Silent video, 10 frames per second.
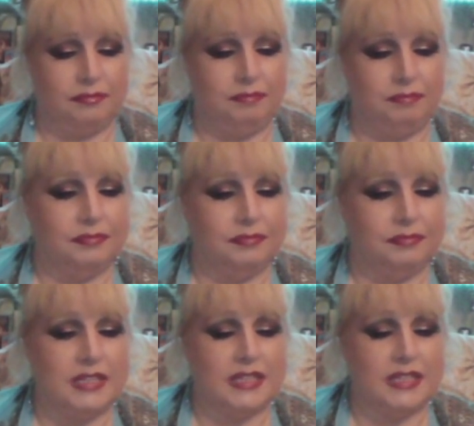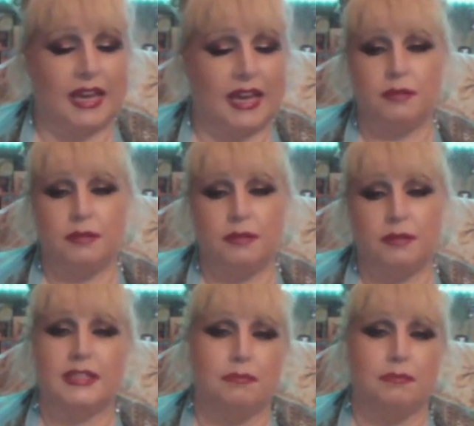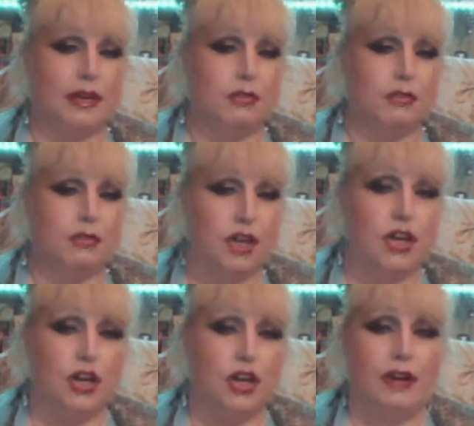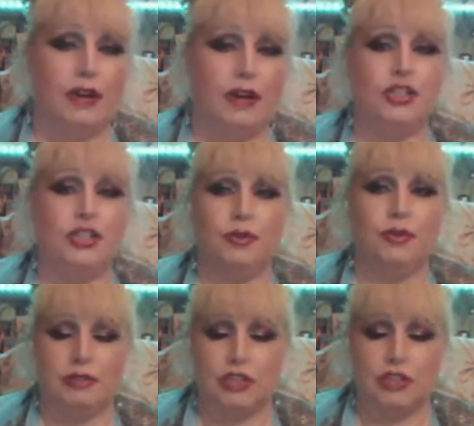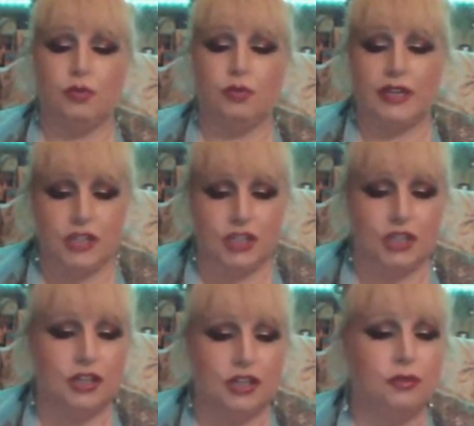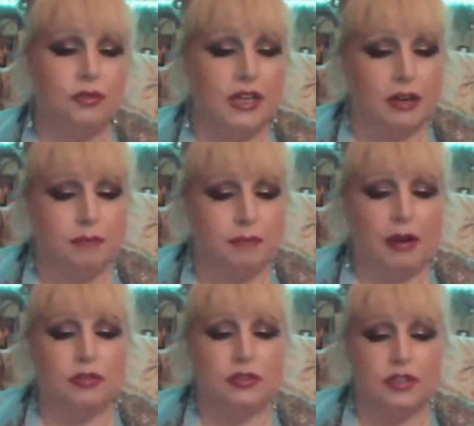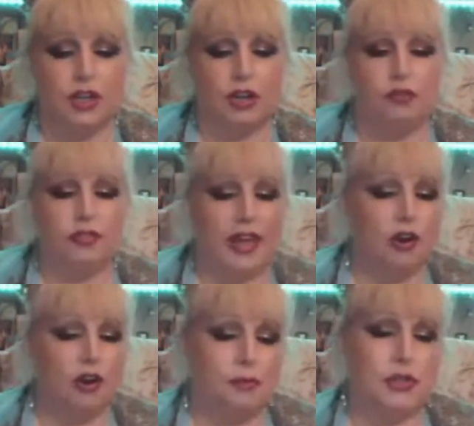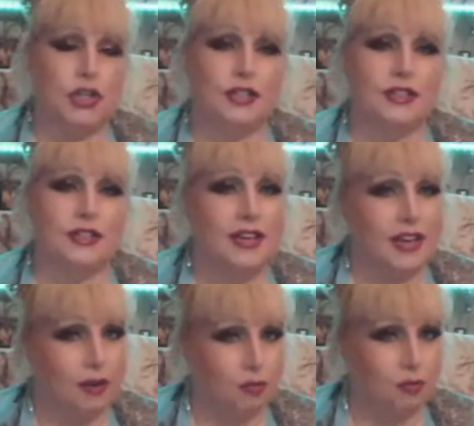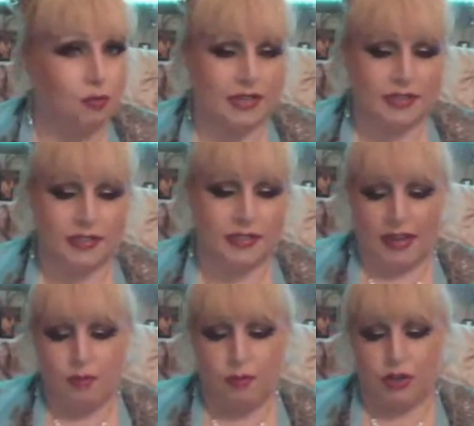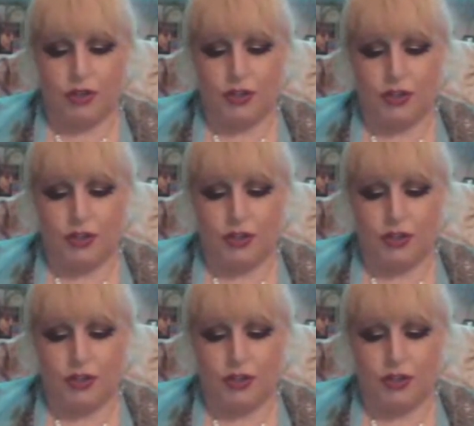This can also be somebody else around you who is talking to you about, you know, their options and what it is that they want to do.